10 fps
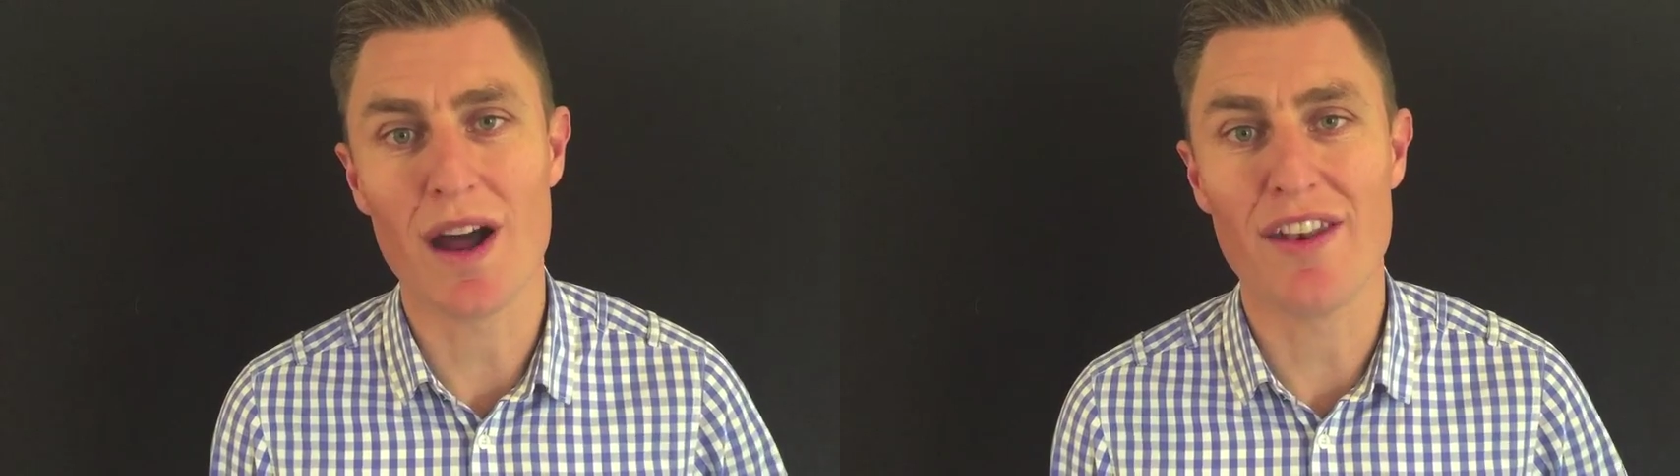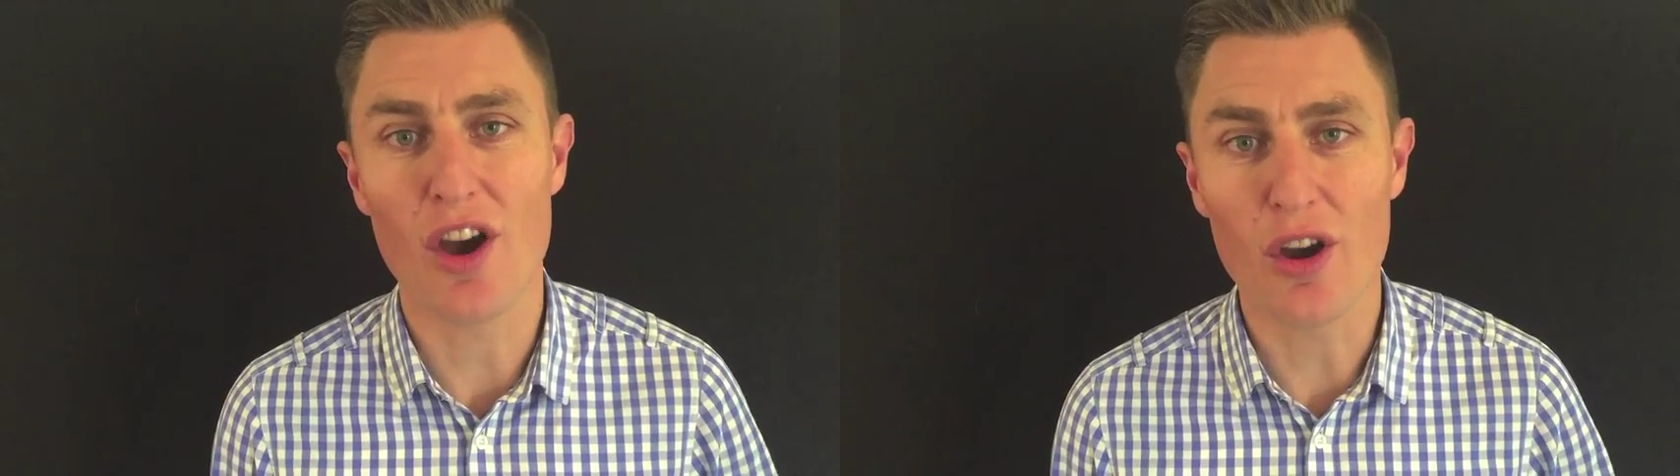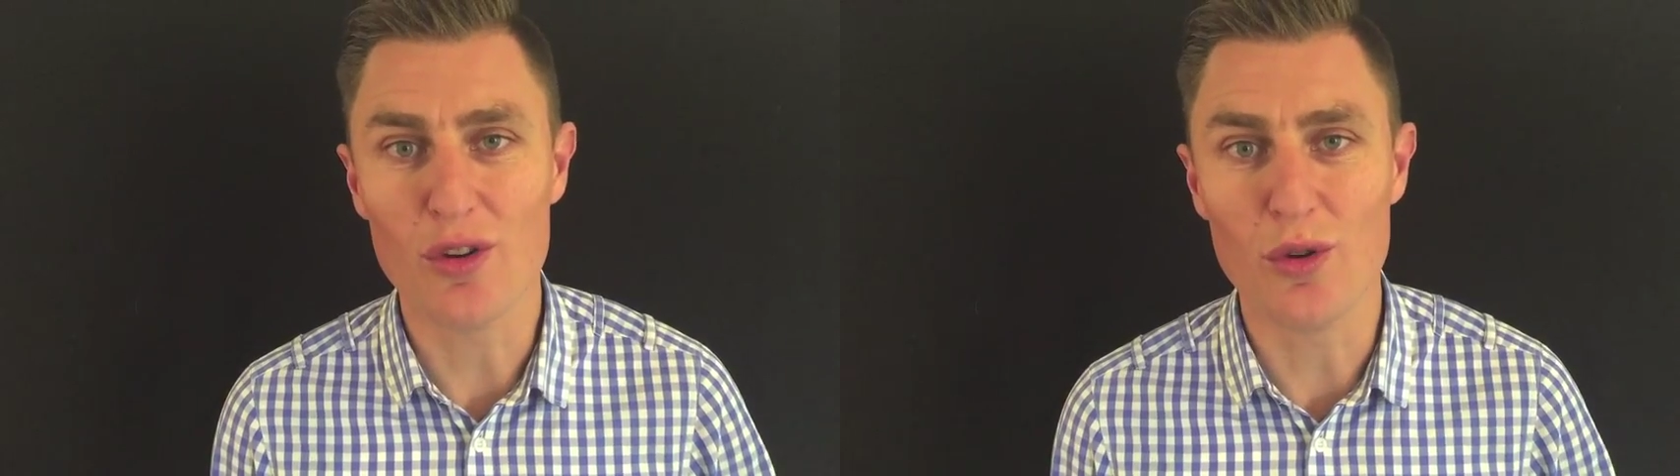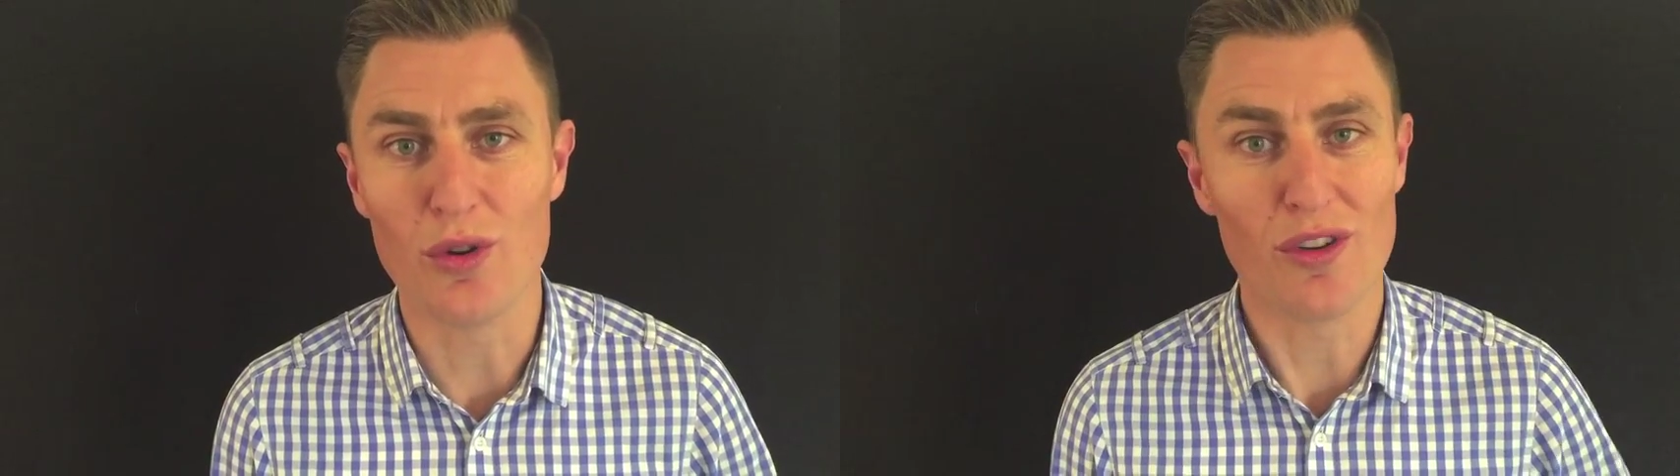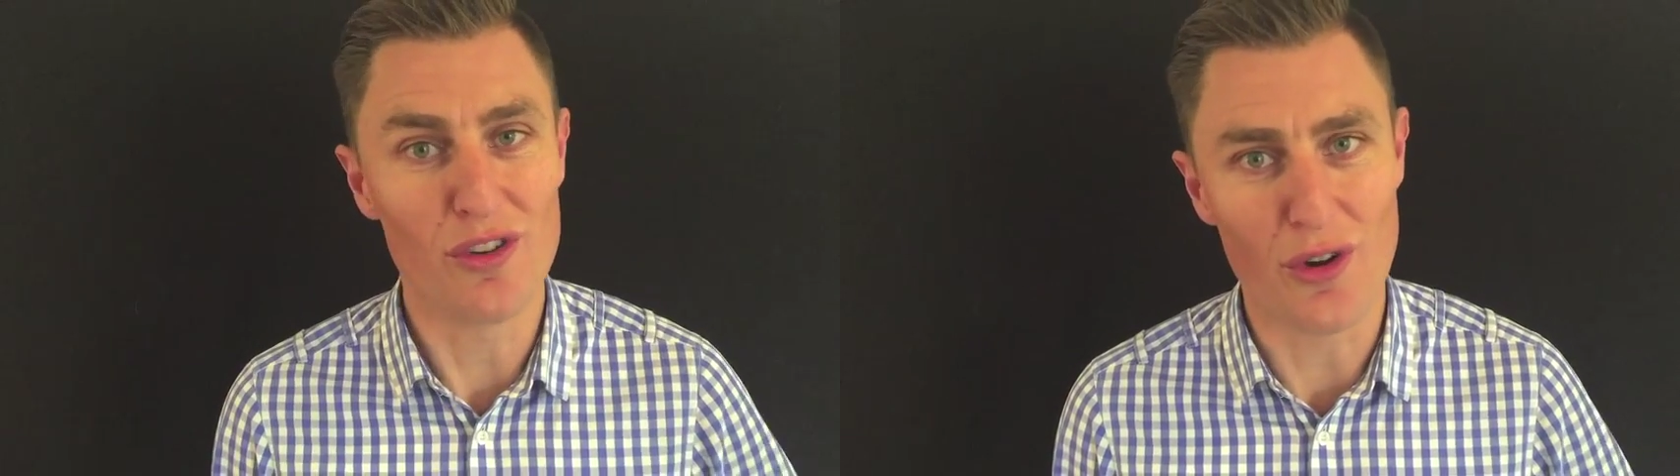are no
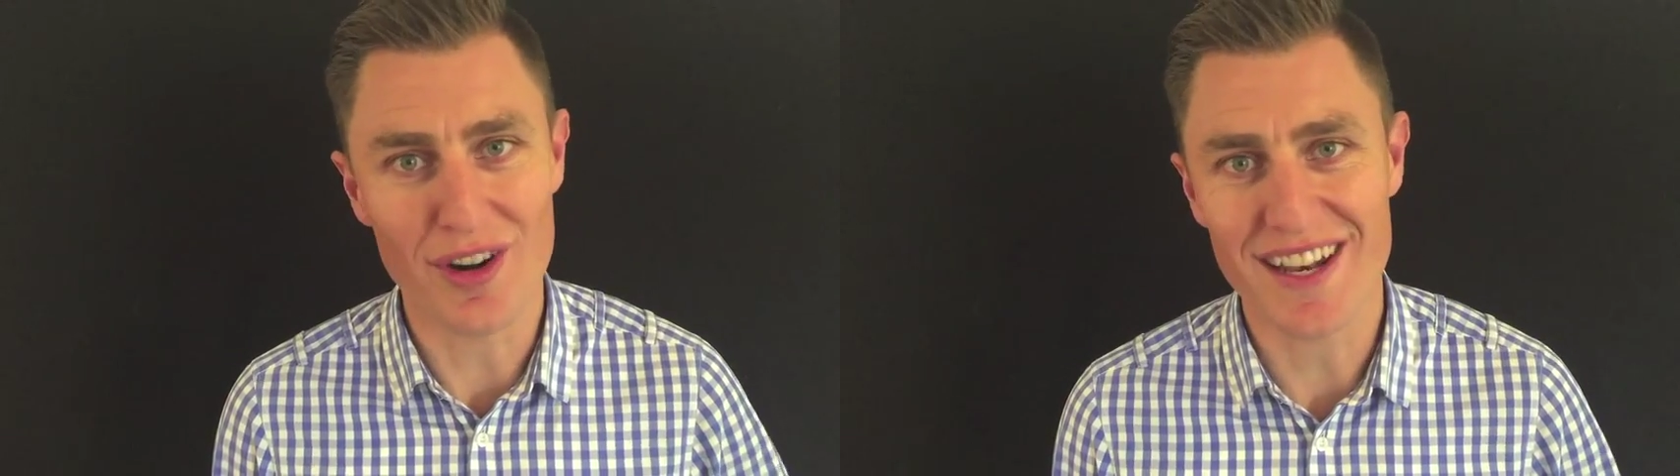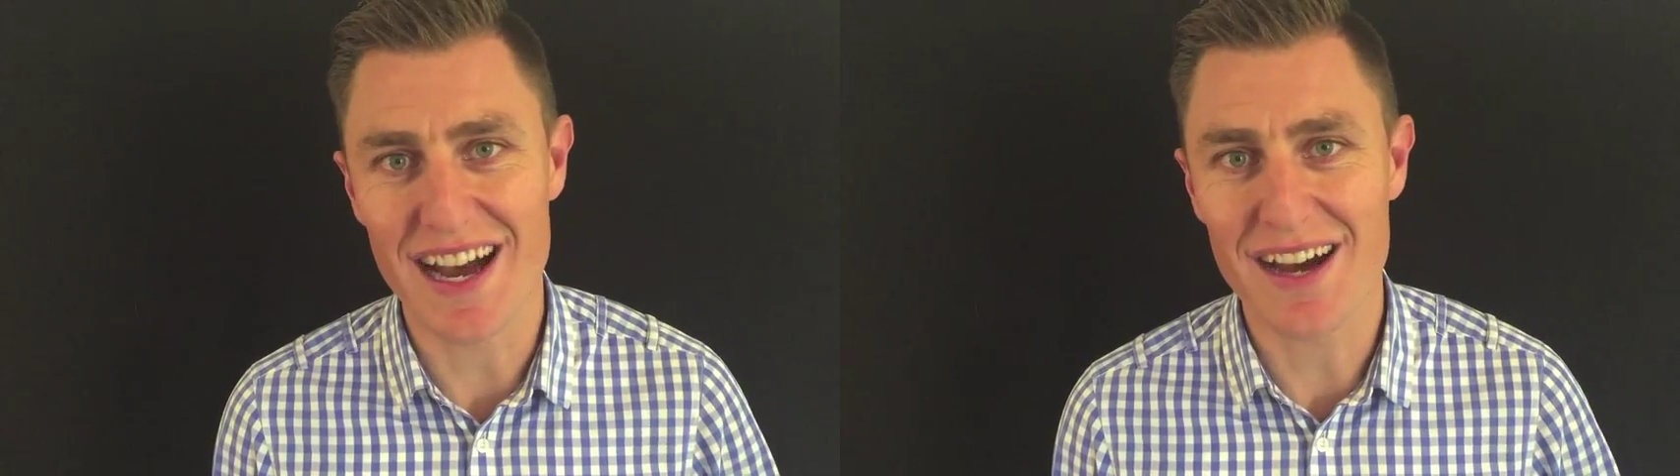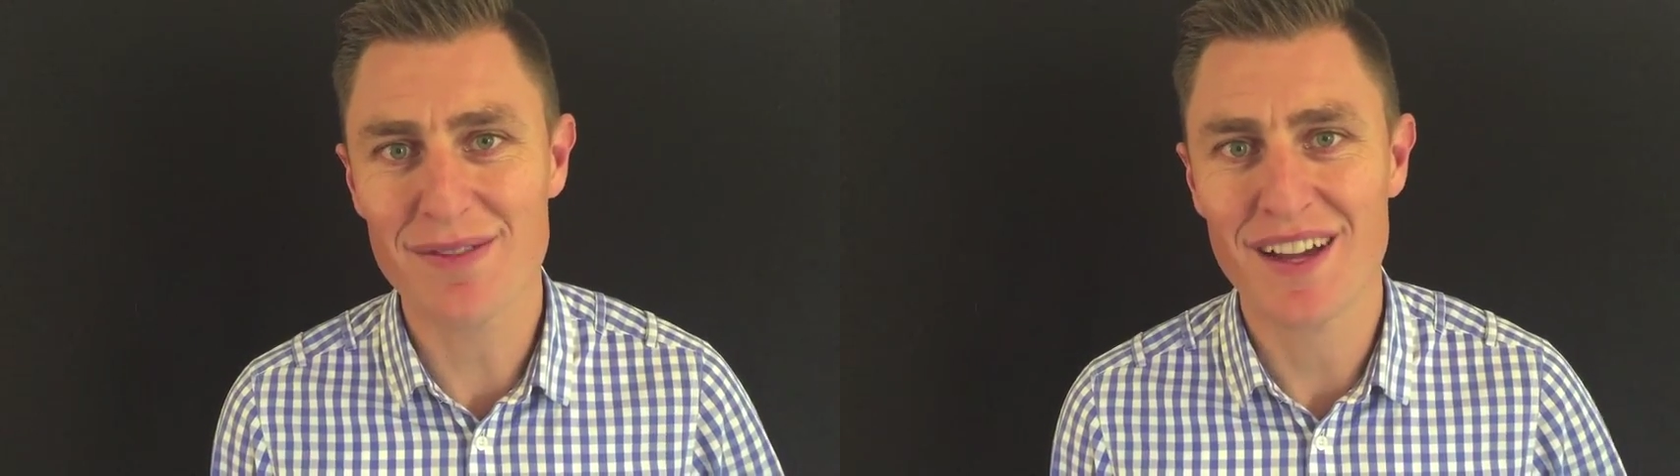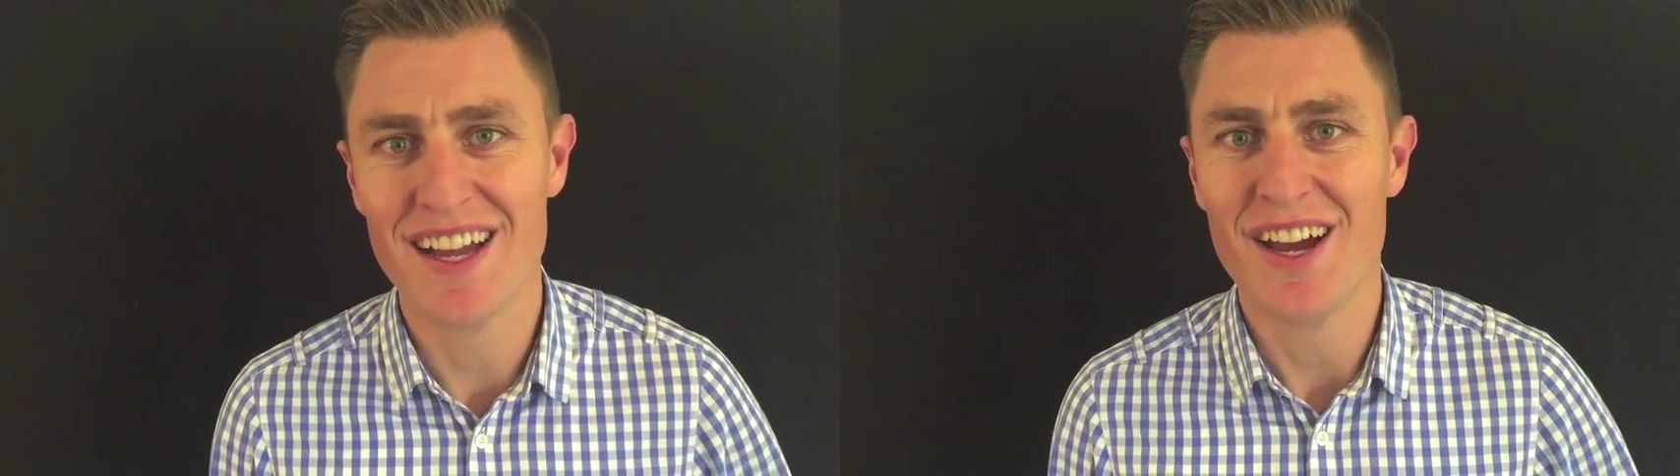good or not enough,